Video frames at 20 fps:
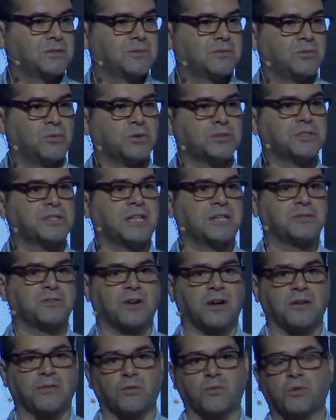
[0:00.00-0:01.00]
What's their
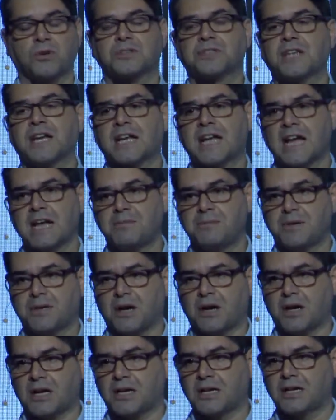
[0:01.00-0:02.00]
driver? What's their
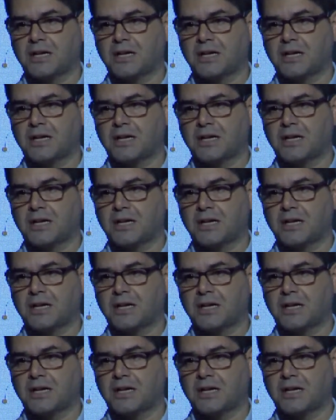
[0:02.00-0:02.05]
KPI?